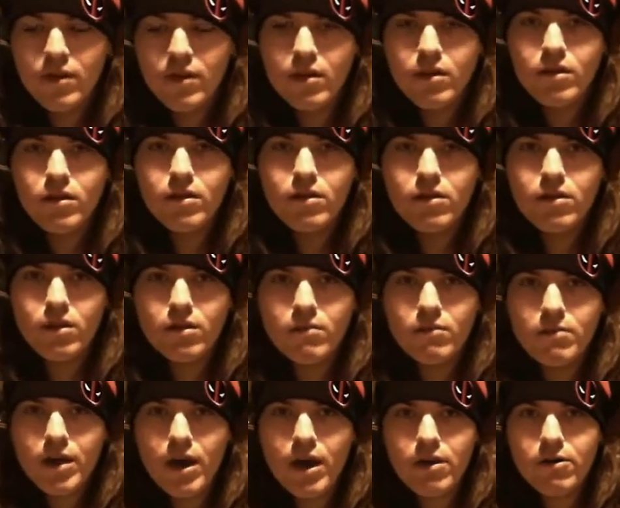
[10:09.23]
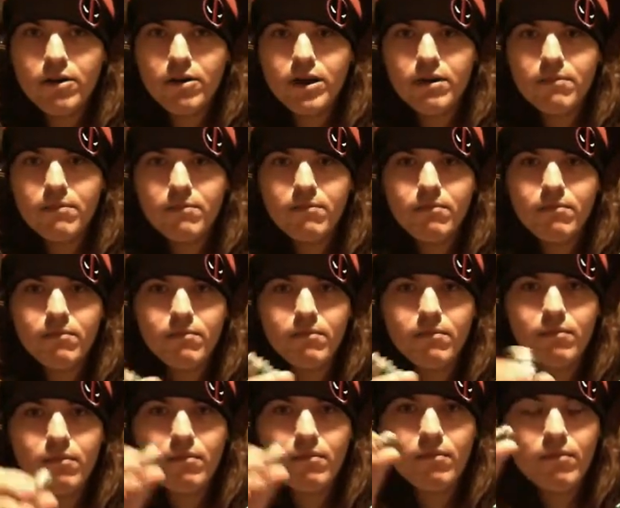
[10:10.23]
Take the battery
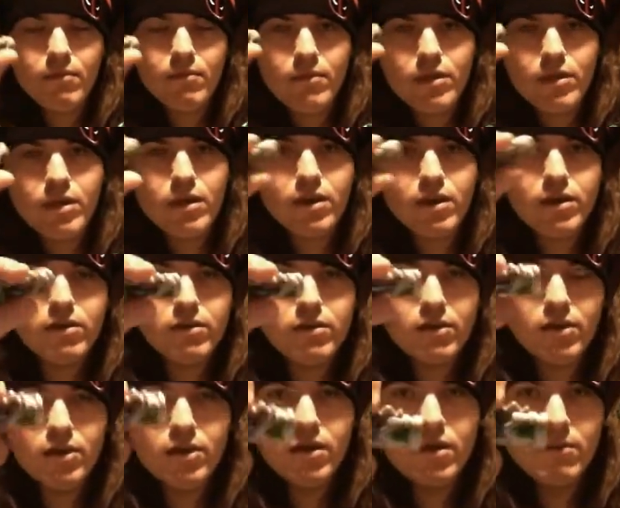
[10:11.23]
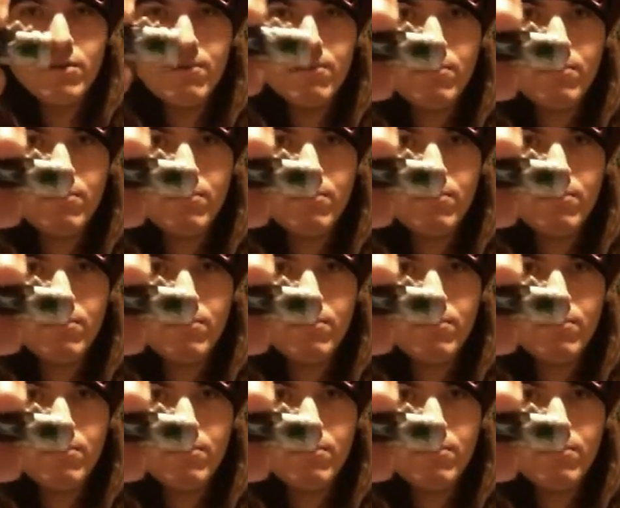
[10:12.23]
and I don't